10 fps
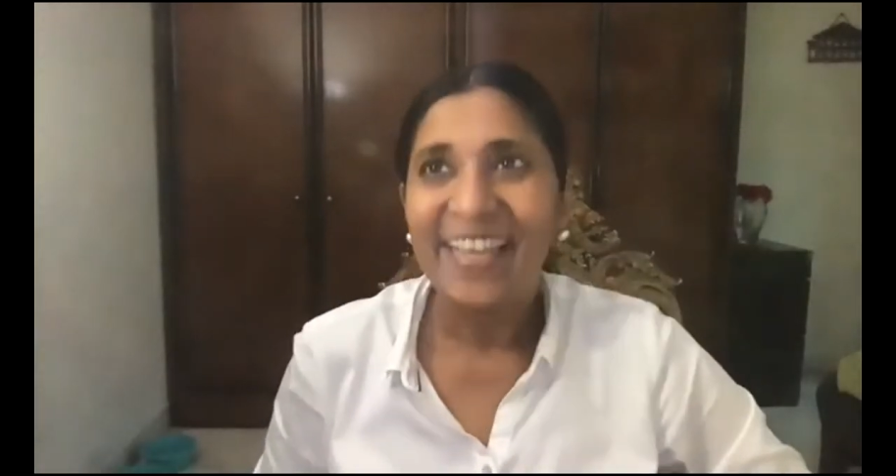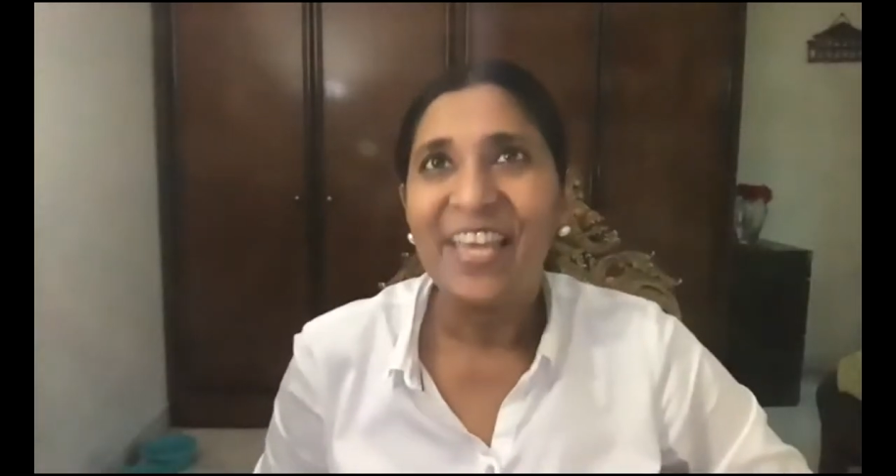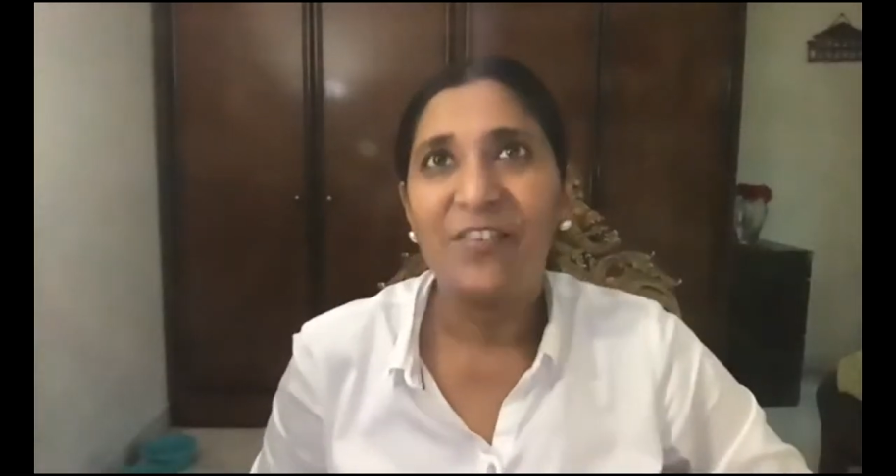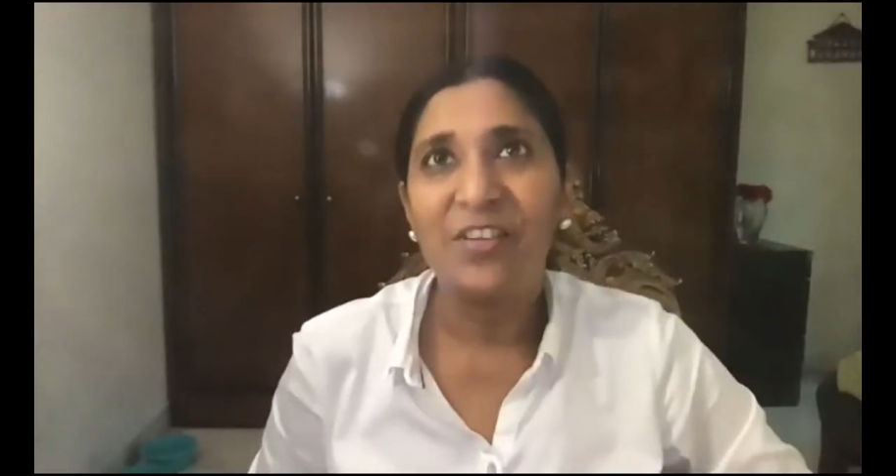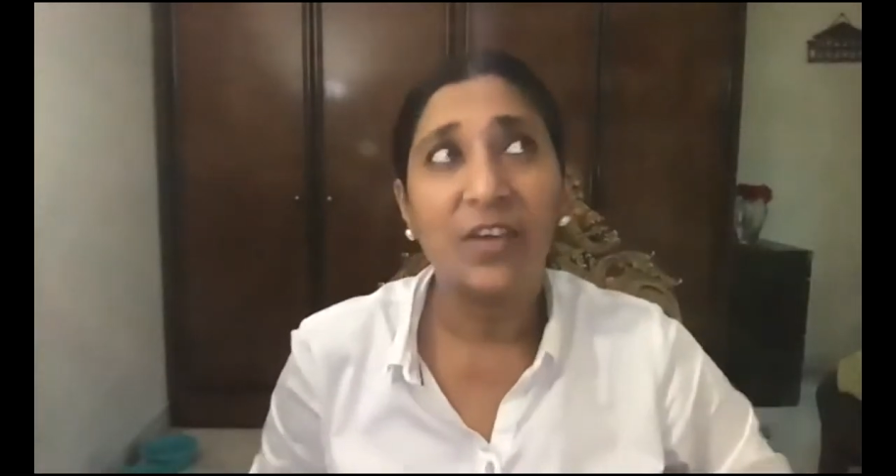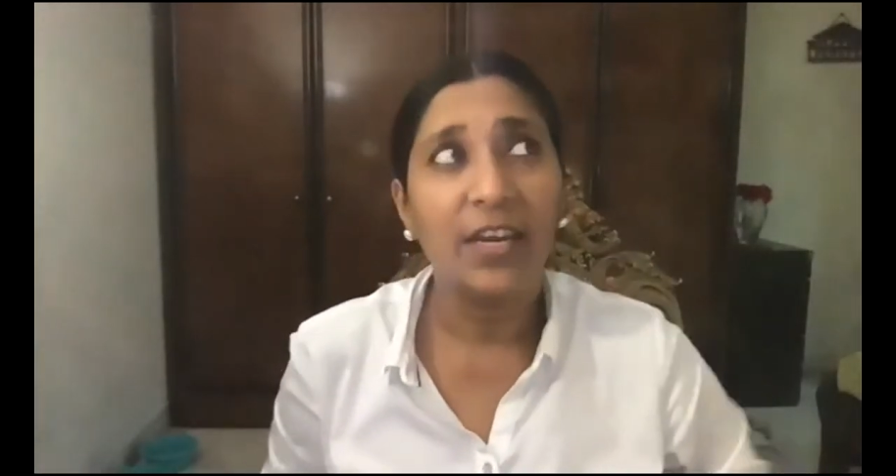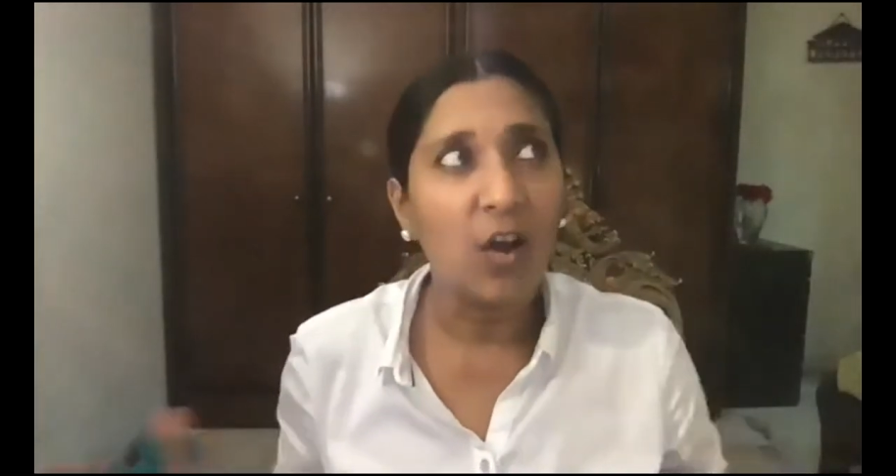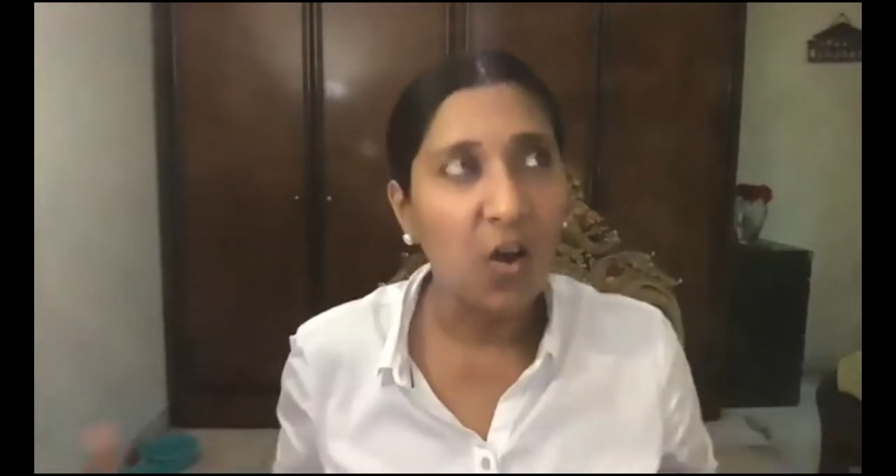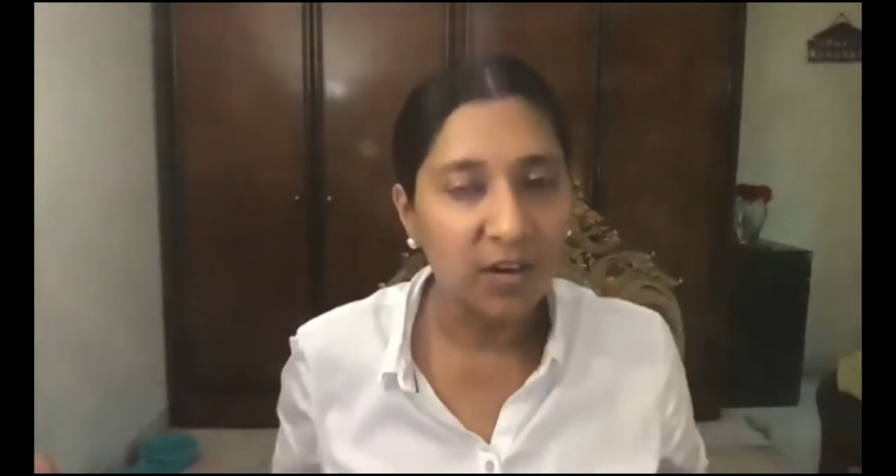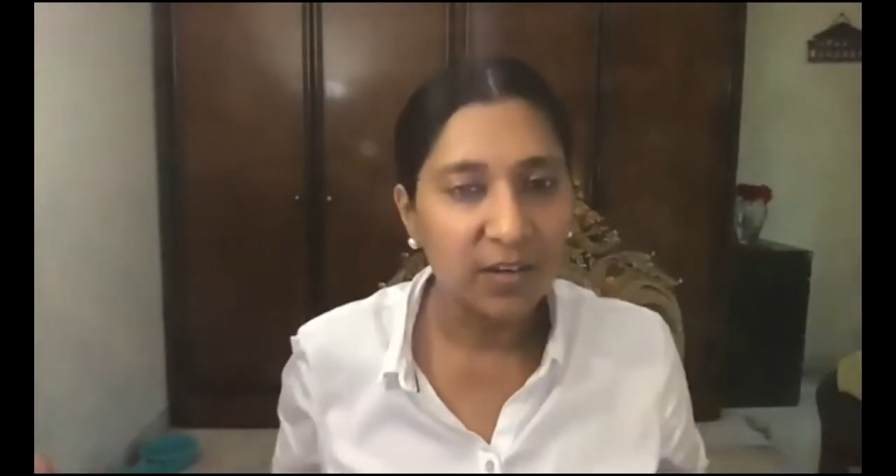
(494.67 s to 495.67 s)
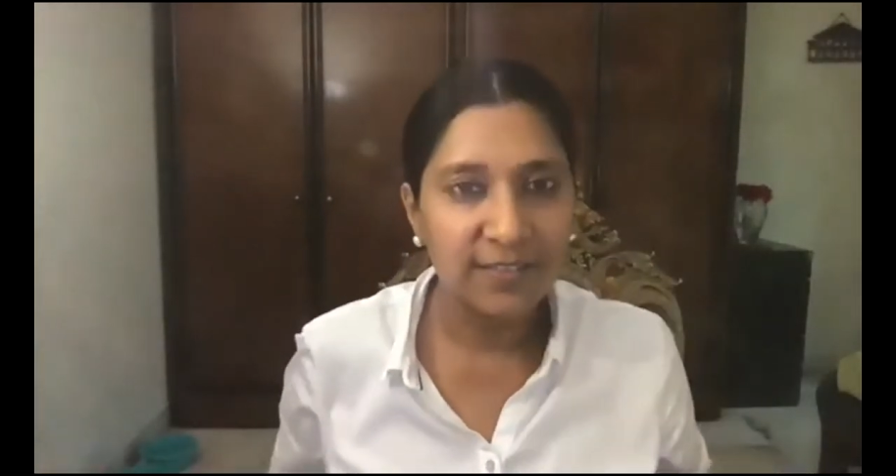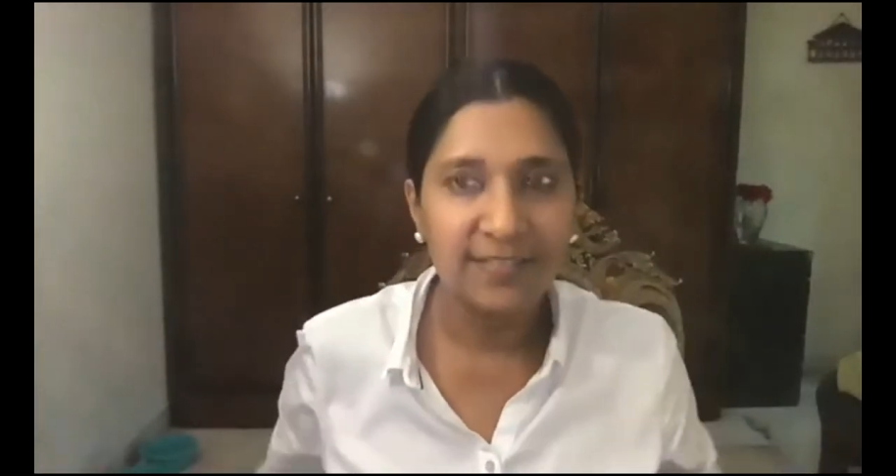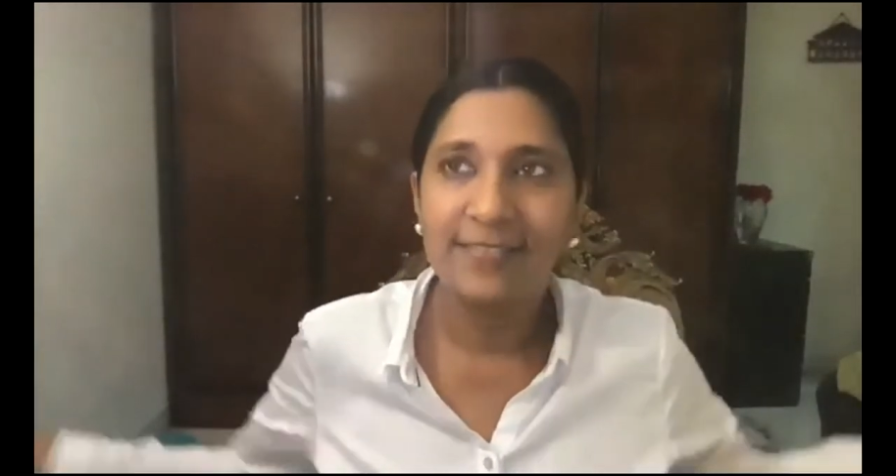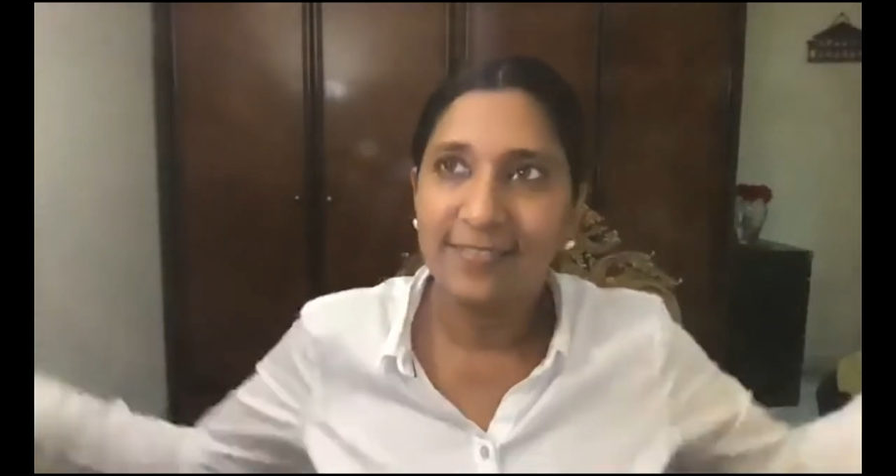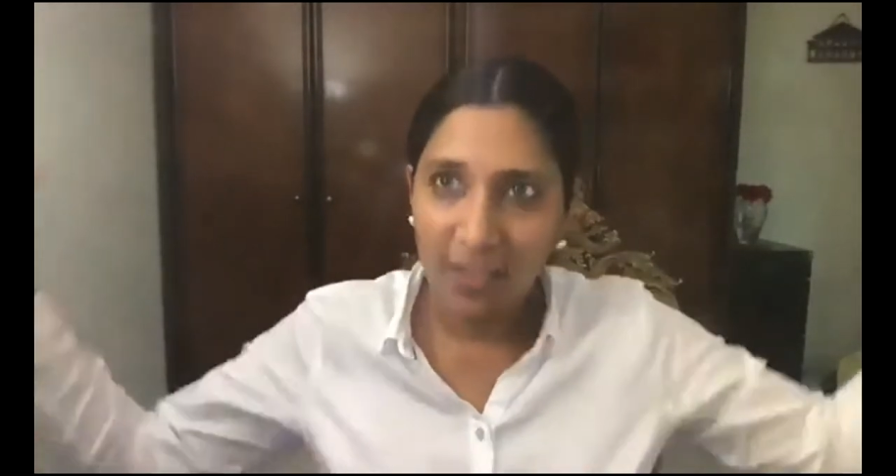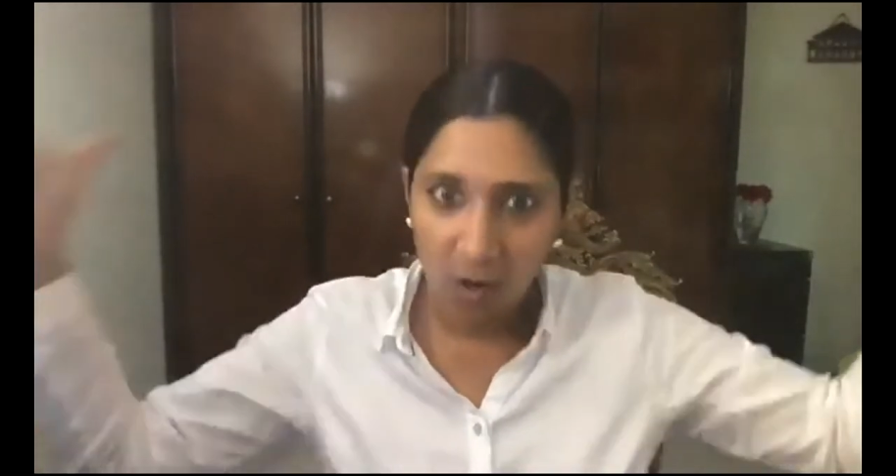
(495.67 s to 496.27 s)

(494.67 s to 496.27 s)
If it's very hot, the